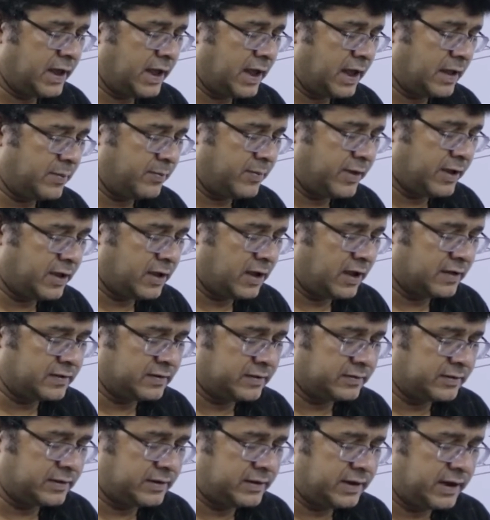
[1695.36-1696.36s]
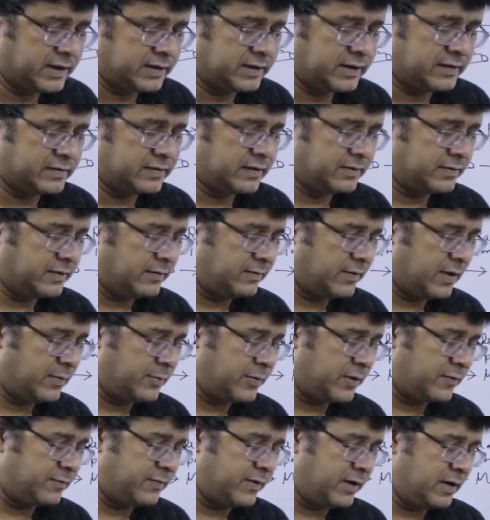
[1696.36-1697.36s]
and because of the thickness of the
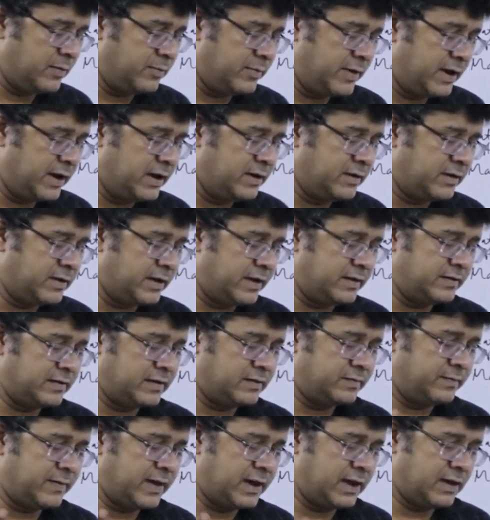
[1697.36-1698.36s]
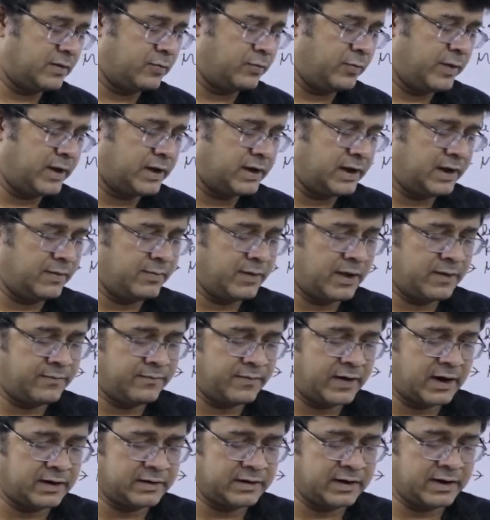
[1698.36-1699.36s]
vapor film increases very quickly by
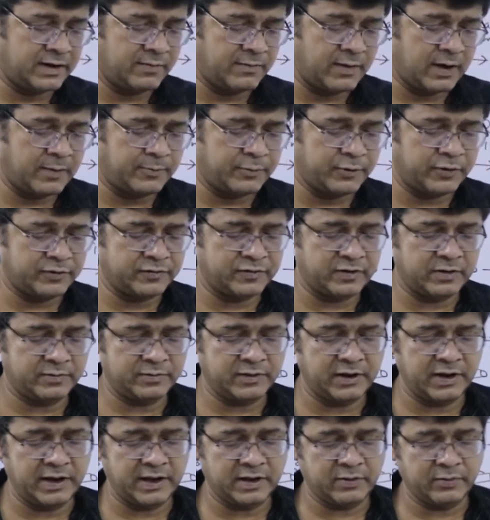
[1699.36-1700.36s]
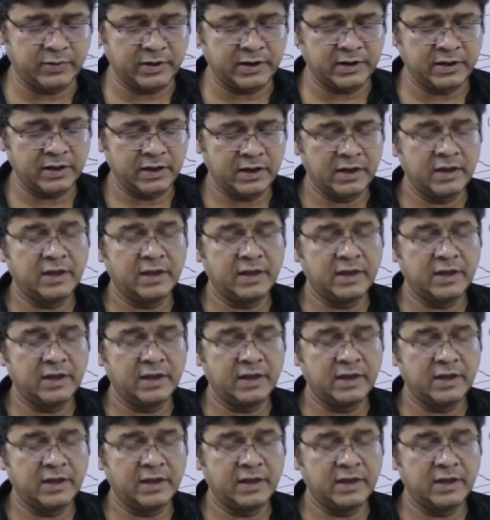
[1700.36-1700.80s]
further evaporation of the liquid,